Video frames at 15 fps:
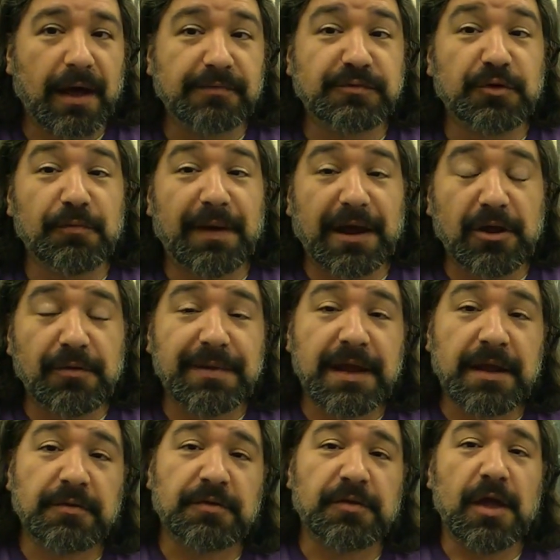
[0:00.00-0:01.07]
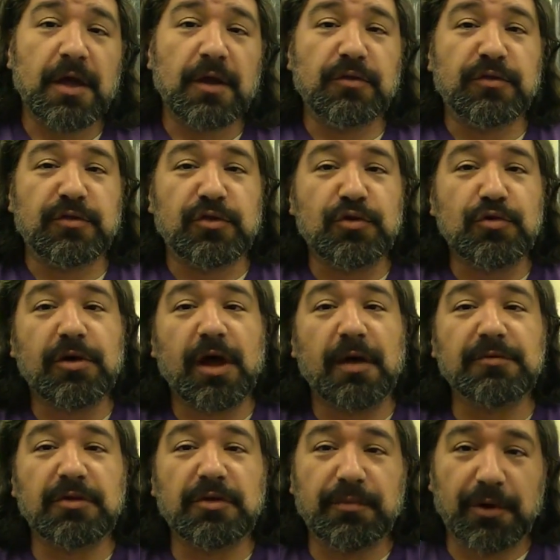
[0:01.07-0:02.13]
So by all means, do
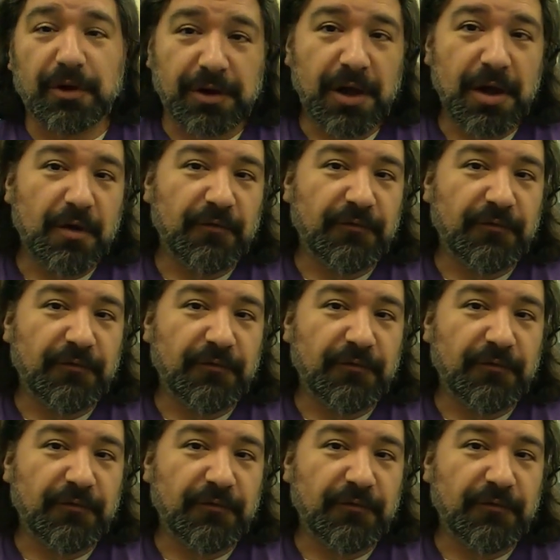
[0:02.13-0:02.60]
come to the book